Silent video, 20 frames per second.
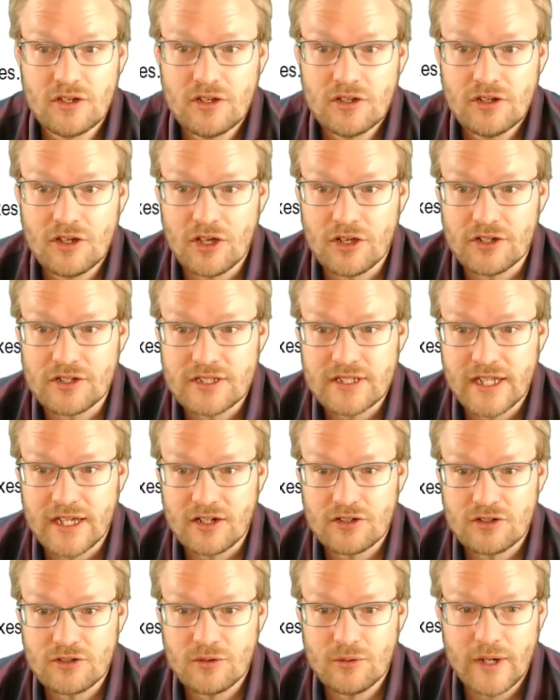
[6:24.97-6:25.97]
Notice
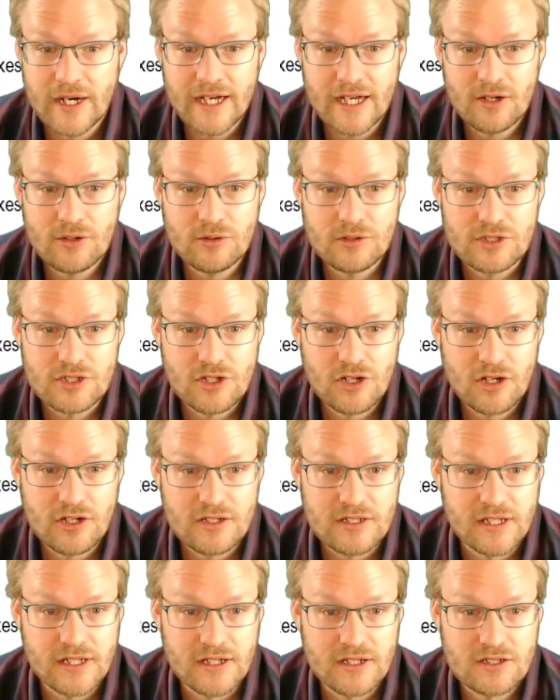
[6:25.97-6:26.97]
that y equals
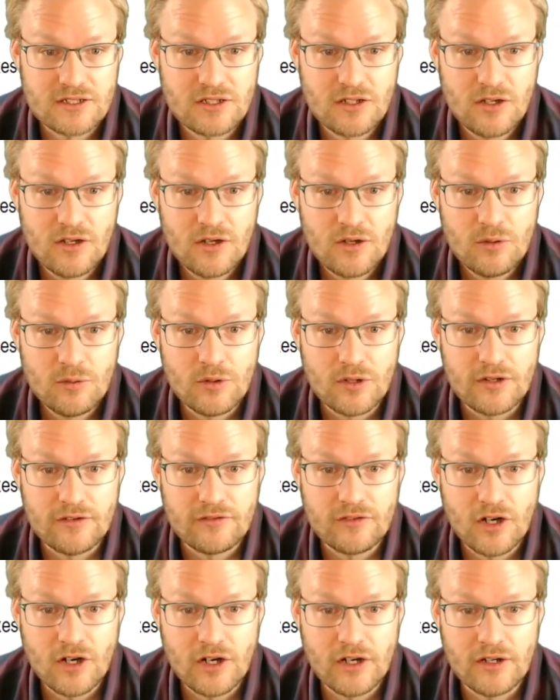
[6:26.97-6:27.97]
cos x would have
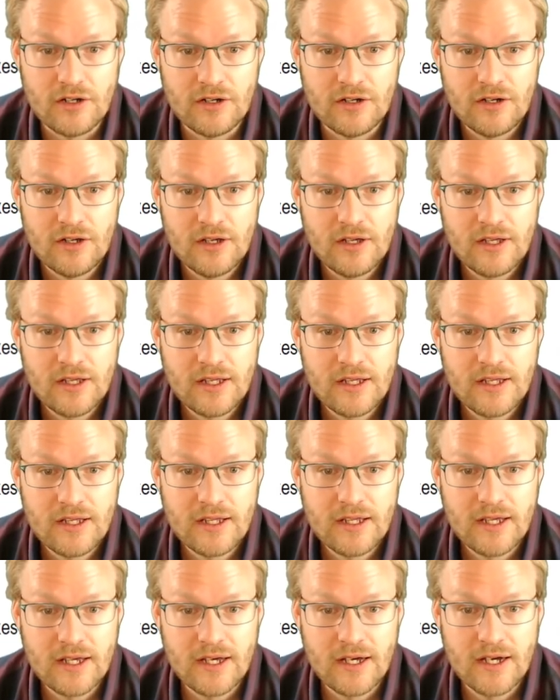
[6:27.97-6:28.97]
gone
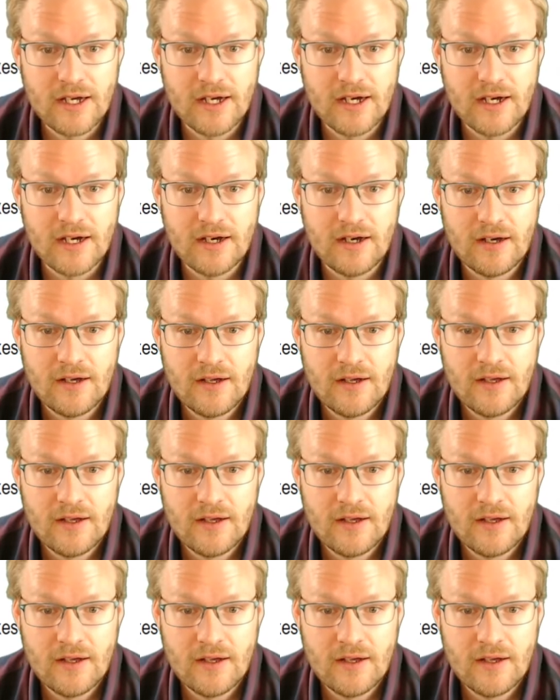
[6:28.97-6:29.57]
here